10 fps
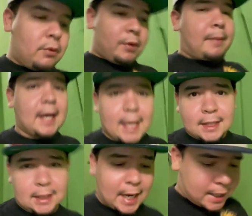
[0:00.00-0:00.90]
We're back at
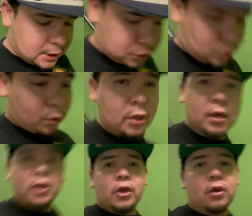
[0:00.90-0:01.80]
the Nike
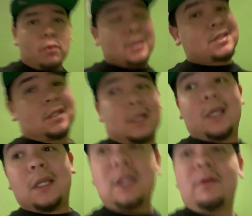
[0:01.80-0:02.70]
store once
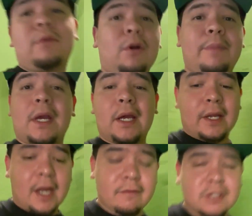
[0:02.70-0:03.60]
again. We're gonna be out
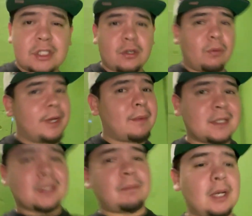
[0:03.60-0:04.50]
here every single week, man.
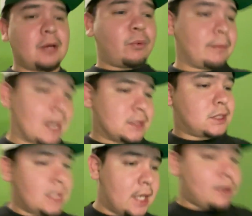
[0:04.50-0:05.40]
Stop playing with my
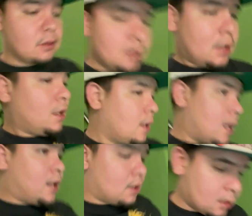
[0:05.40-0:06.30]
channel
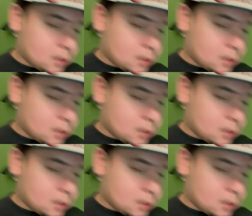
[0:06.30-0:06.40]
and